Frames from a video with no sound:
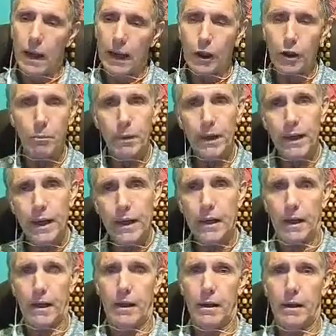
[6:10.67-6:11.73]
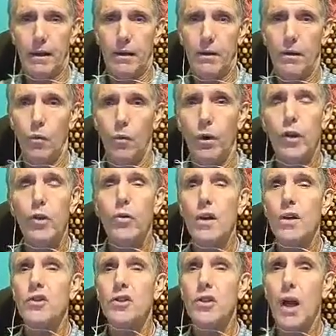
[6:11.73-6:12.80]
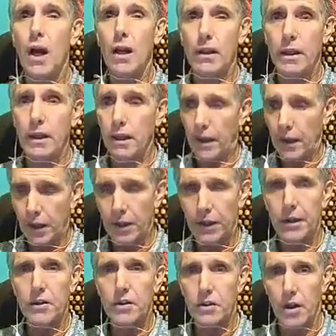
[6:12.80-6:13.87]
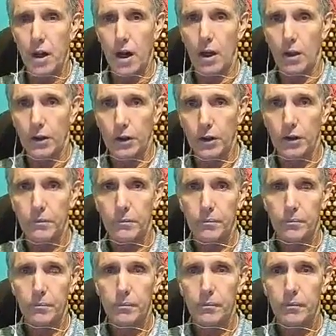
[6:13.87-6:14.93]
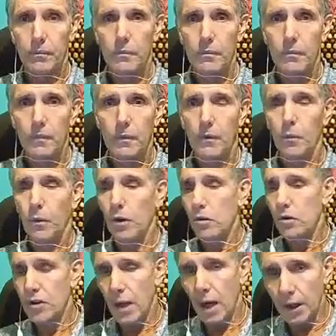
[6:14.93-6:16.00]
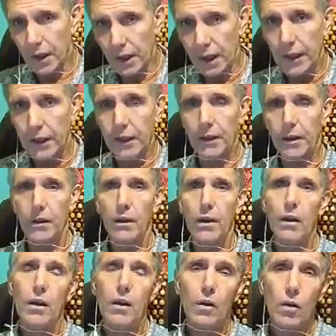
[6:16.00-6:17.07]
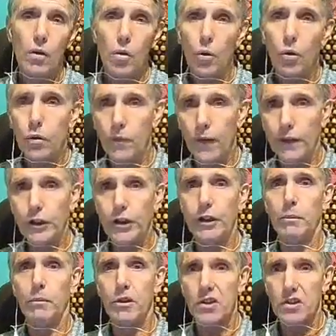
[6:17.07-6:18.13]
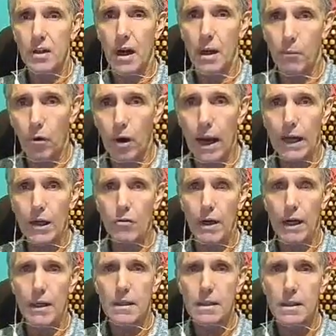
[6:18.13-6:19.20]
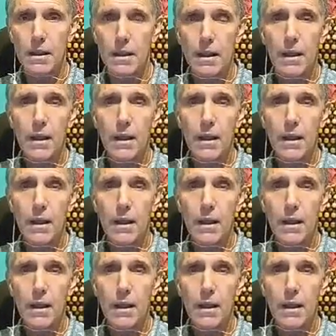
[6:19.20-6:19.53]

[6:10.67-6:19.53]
at the beginning, when you are starting eating starch, when you're starting eating cooked vegetables, carbohydrates,